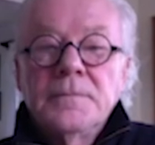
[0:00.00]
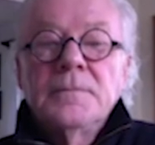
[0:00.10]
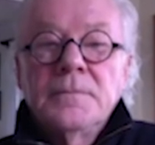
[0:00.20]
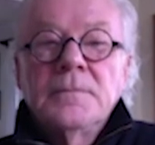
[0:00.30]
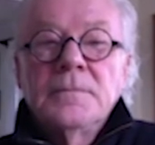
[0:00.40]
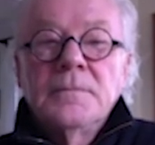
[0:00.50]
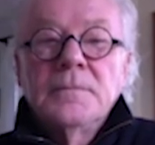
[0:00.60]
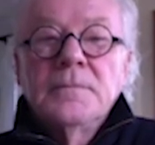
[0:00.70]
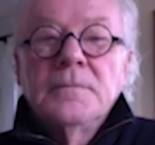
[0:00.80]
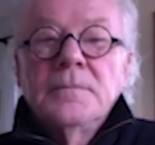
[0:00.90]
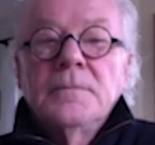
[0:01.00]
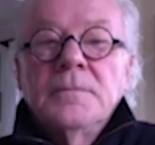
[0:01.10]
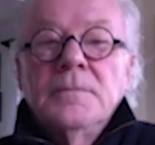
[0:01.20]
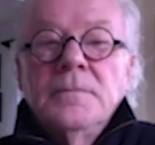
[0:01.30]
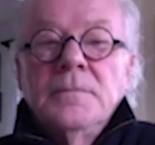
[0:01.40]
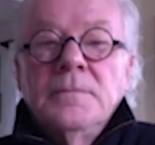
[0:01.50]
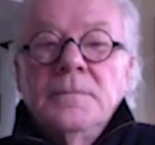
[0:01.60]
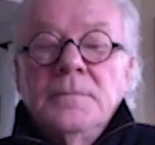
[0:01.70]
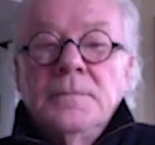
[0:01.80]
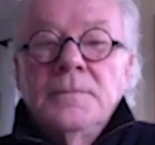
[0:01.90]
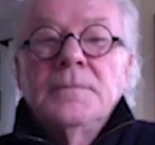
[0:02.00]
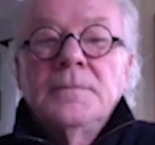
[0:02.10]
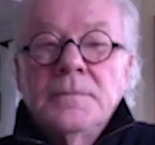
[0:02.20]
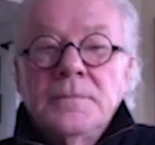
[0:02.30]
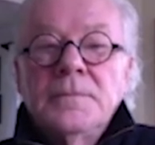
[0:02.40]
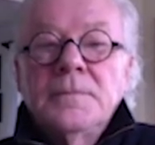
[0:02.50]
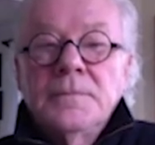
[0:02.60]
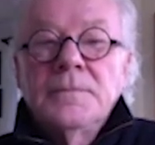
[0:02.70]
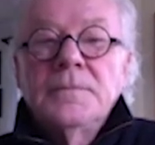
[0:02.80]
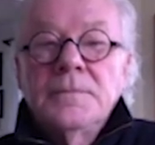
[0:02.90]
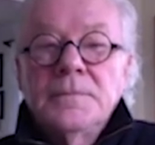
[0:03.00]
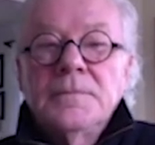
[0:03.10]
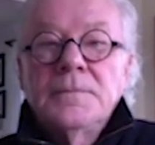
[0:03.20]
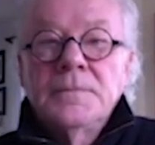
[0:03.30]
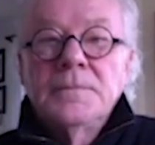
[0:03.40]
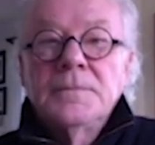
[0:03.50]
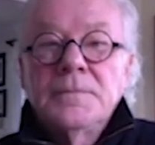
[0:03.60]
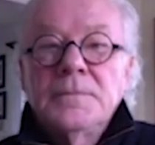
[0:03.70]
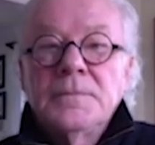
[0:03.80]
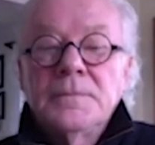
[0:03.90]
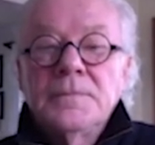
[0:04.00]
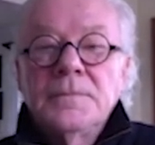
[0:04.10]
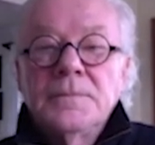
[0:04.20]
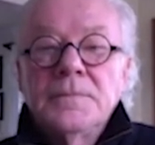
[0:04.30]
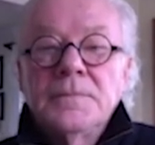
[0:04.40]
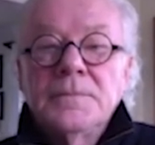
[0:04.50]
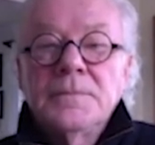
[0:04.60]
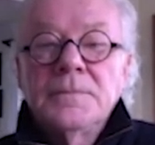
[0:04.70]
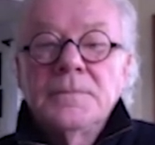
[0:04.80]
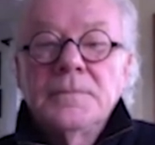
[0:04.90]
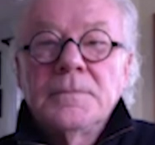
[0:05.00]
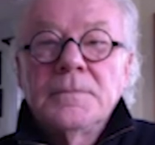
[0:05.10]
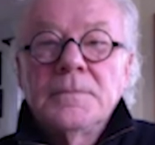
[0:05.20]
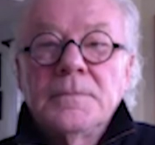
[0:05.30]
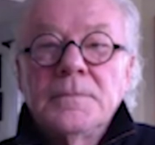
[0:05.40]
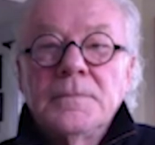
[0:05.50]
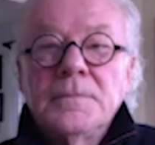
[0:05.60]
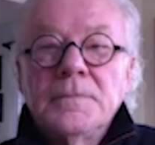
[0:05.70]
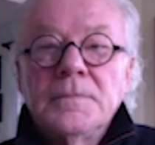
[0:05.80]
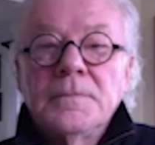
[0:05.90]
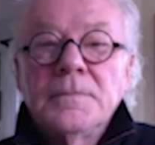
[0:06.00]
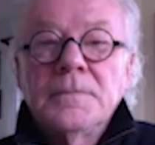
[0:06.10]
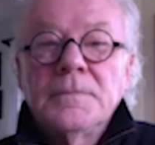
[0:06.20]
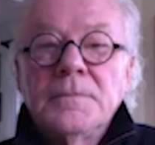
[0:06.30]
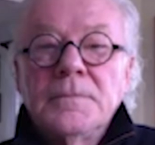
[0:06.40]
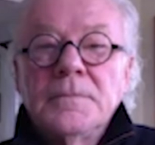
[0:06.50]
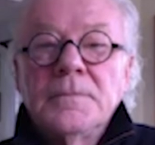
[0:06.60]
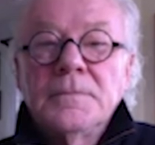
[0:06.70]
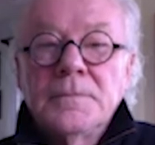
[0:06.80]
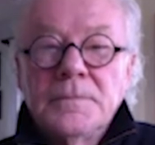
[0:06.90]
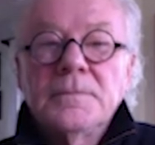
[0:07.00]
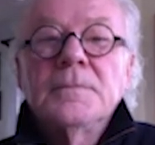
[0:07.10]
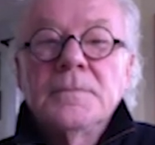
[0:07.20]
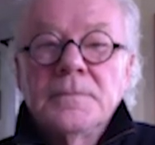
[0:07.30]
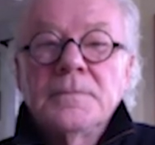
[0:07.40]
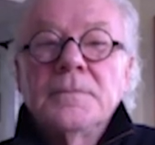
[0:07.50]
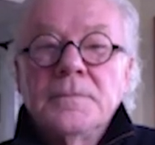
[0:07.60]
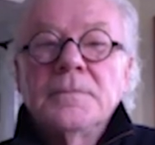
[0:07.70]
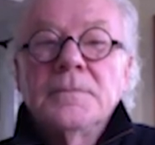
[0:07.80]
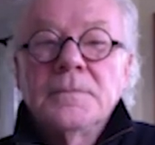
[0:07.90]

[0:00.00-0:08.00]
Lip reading: (silent)